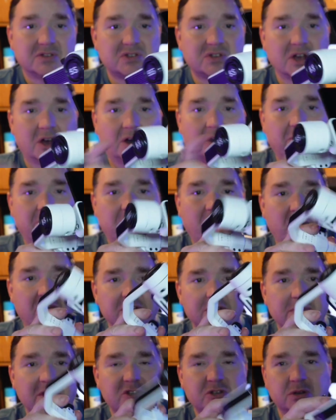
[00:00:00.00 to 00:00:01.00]
So
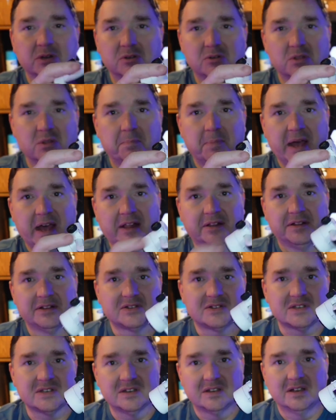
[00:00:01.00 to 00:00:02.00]
always make sure to do the
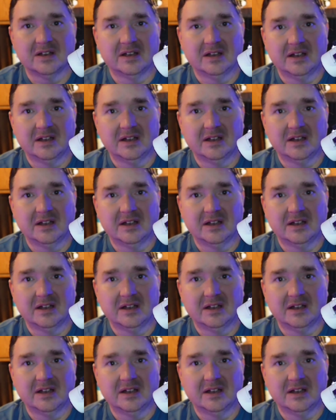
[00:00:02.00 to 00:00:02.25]
balance,